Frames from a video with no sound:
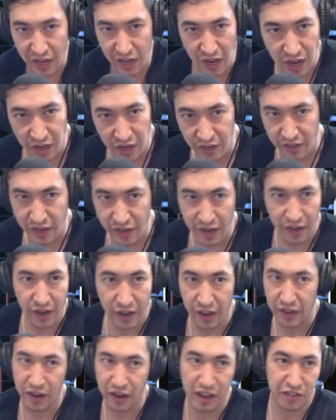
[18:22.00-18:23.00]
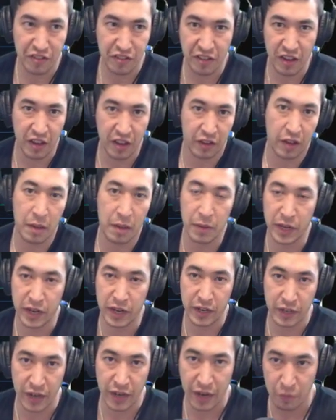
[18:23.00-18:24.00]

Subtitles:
Ion and ICX. I mean, and